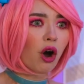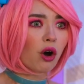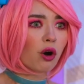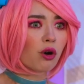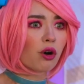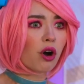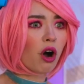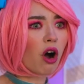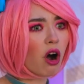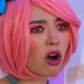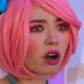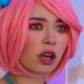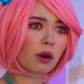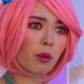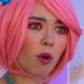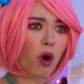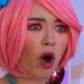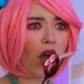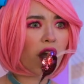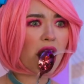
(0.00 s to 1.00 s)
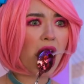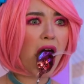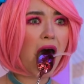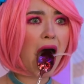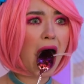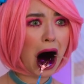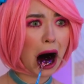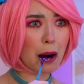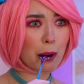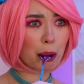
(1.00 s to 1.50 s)
Why is she doing
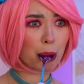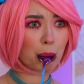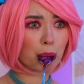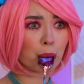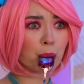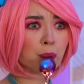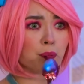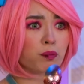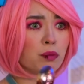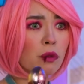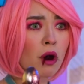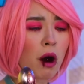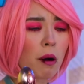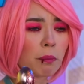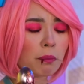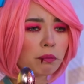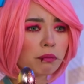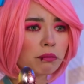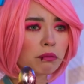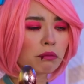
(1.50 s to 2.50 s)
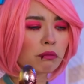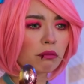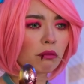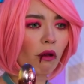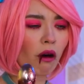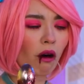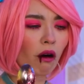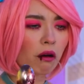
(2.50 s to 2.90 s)
that? Hmm.